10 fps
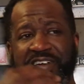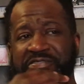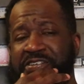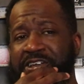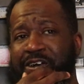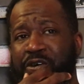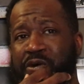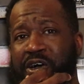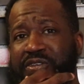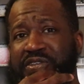I forgot
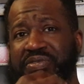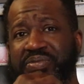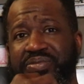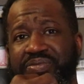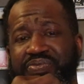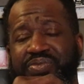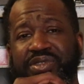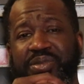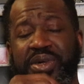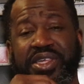who else.
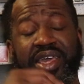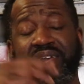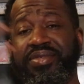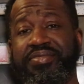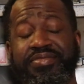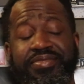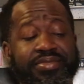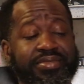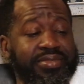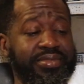But yeah,
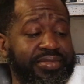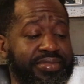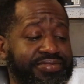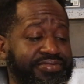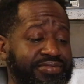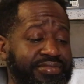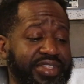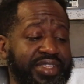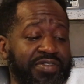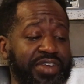
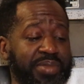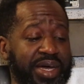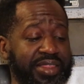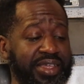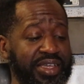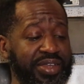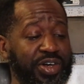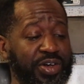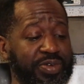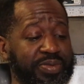it's not really my thing, you
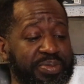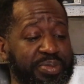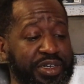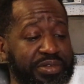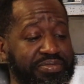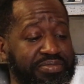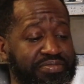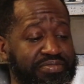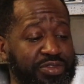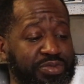know, but
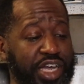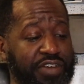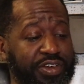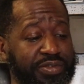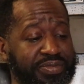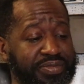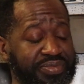it's whatever.